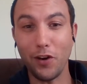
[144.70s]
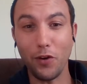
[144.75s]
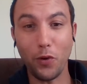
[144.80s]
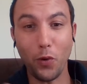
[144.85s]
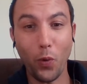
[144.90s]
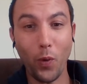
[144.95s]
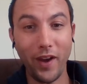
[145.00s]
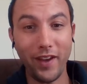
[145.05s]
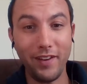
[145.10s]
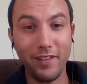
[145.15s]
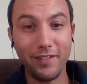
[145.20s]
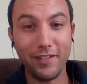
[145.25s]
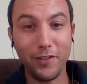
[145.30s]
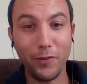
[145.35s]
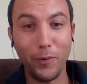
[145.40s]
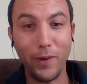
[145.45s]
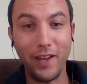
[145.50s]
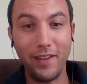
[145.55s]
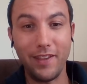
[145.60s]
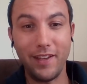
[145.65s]
quite the
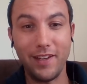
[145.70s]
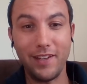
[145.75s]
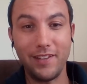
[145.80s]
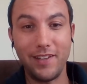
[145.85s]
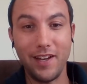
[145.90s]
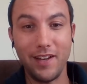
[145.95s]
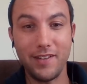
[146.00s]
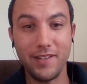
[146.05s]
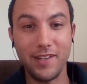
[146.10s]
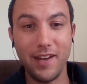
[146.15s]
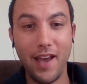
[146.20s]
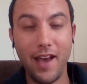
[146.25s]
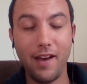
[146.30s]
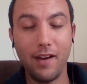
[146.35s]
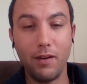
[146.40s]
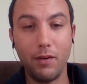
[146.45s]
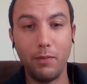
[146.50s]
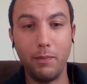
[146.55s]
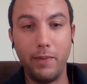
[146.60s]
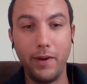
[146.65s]
way that it does
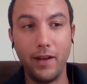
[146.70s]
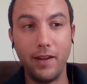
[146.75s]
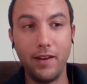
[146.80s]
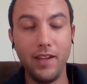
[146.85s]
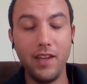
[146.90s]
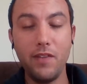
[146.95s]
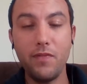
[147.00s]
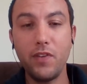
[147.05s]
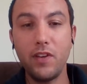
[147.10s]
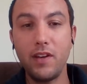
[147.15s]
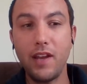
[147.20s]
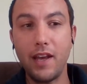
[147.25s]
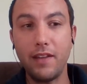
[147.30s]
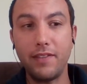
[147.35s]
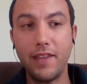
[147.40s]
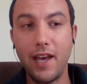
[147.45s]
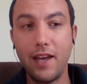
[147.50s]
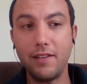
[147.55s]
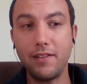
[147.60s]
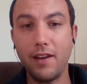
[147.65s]
now. But even at
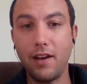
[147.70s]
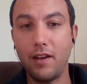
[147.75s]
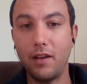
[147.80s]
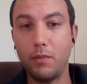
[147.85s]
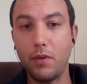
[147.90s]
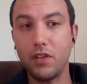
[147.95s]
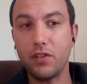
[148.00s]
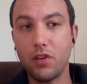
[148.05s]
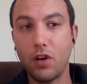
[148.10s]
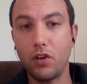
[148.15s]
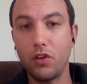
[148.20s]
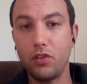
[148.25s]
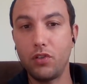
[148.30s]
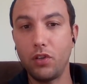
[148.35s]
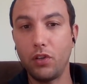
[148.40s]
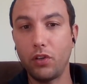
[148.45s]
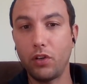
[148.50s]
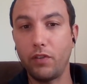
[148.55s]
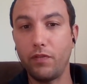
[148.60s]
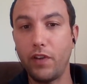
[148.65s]
that time, I started to
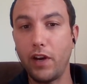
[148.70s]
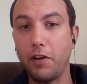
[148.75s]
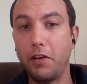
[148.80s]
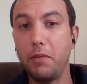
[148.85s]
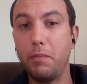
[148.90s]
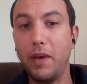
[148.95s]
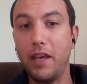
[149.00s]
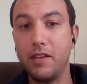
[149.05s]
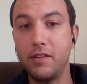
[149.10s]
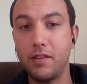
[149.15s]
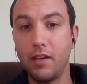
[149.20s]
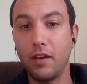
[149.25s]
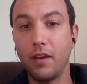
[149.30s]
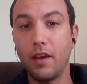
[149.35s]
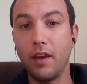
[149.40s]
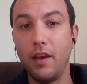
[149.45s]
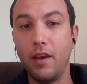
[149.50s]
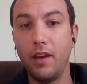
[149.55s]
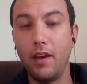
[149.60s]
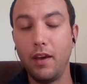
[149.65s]
learn very basic
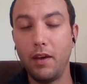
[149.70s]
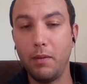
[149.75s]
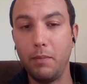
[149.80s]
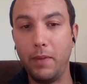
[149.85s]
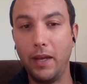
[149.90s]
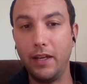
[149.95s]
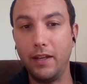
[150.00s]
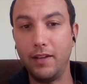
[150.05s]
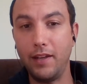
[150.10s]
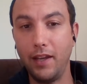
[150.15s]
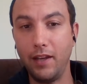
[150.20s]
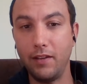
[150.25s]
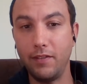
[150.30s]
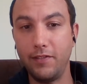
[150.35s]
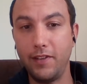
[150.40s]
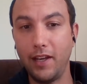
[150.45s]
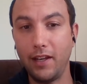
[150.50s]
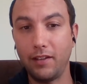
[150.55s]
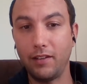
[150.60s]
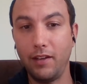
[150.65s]
meditative
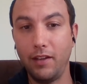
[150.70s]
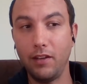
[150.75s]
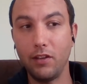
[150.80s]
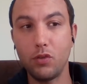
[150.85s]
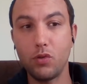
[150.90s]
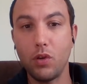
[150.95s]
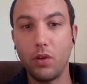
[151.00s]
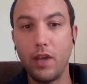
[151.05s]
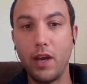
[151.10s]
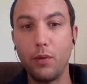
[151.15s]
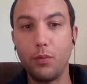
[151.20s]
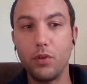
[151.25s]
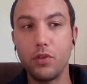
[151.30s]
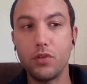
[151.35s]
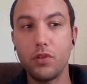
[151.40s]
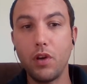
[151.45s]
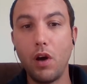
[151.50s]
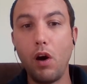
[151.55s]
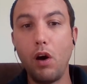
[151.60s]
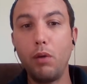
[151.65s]
techniques. So that
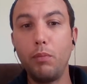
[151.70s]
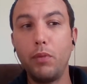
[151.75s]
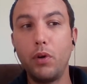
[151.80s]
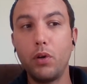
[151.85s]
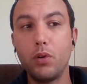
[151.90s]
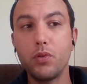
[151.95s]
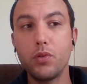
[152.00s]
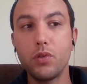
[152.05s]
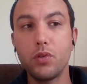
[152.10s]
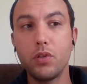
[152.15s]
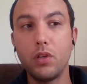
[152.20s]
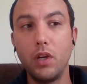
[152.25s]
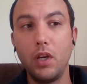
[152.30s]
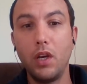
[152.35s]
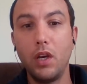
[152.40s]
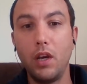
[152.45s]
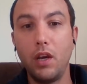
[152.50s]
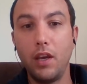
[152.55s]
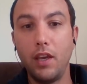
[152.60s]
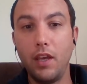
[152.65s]
was almost,
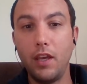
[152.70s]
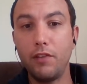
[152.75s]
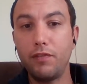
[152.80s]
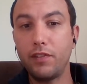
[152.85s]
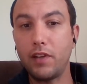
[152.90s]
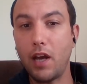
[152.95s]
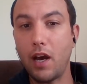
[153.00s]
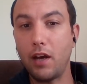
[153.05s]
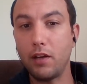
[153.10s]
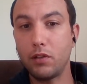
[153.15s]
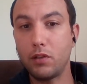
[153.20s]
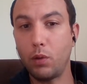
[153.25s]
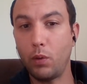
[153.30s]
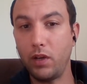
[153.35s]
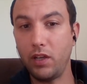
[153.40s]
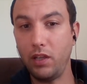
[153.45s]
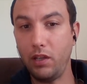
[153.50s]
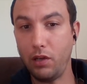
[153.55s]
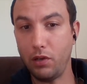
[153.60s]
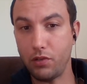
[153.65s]
if not
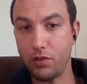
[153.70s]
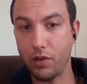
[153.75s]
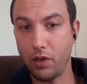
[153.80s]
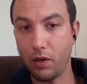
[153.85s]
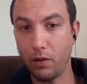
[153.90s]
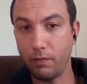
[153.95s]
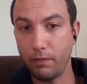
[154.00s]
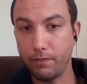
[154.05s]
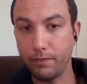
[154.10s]
20 years ago.